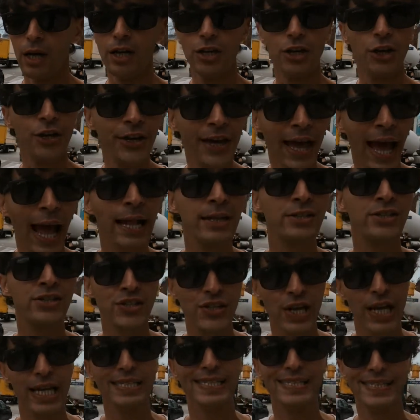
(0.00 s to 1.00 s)
You can't
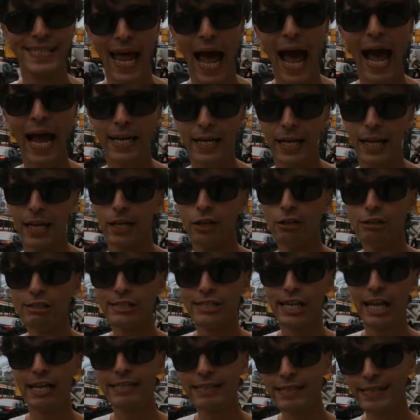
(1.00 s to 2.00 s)
stay stagnant. You
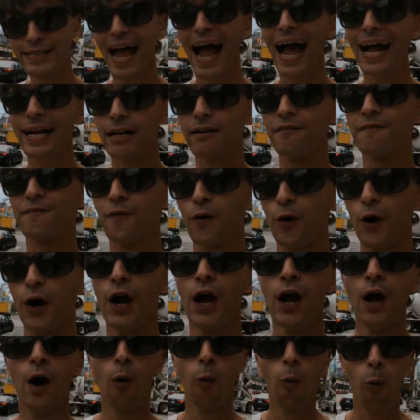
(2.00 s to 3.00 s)
stay stagnant for
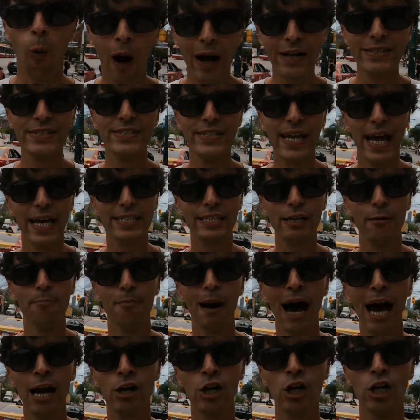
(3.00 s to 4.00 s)
1 second. It's a
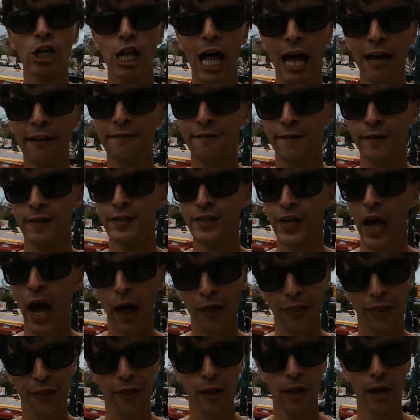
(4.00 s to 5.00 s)
matter of life and
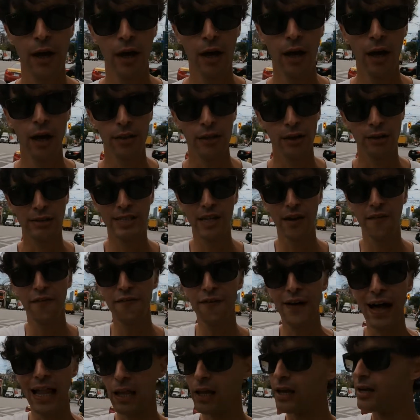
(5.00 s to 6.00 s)
death. There's a
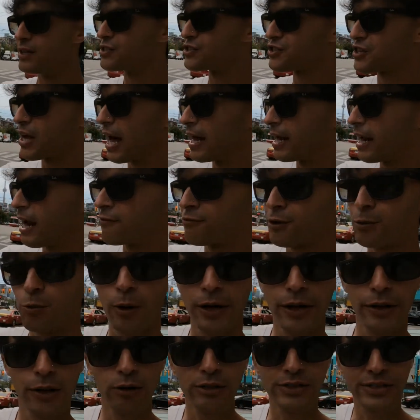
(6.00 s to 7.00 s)
fella inside every
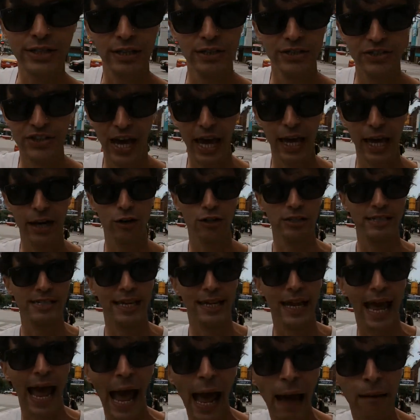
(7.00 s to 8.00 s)
one of those containers,
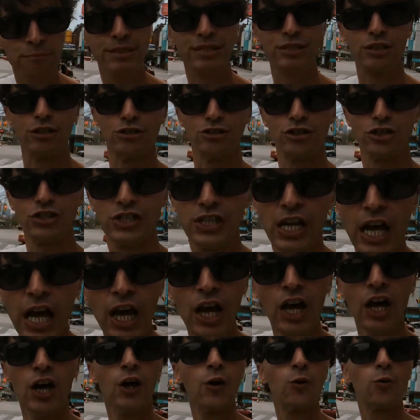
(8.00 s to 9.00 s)
like a hamster, just
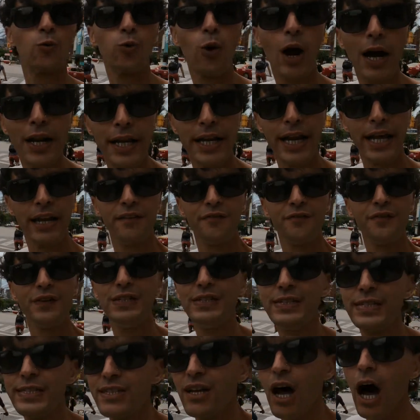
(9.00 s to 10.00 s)
running. And if he
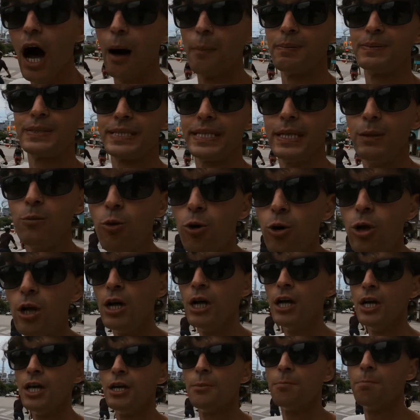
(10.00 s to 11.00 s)
stops, he will,
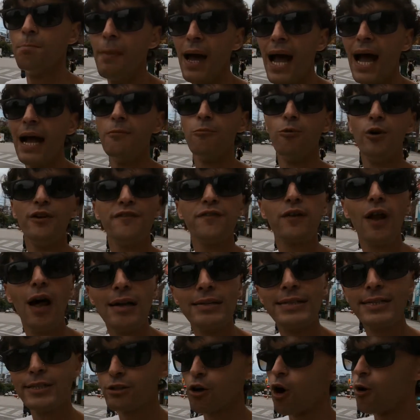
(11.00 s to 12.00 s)
man, we've
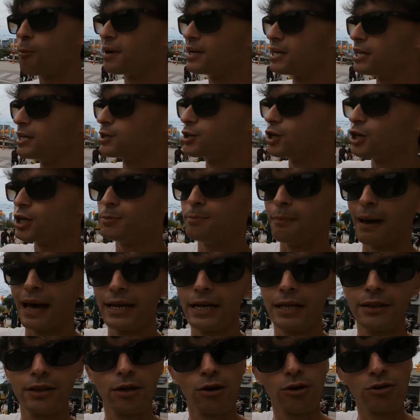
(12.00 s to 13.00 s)
lost so many good men
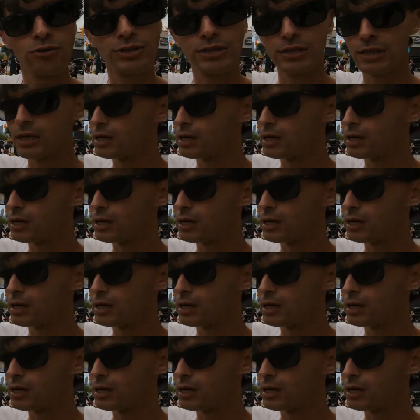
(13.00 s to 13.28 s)
in those.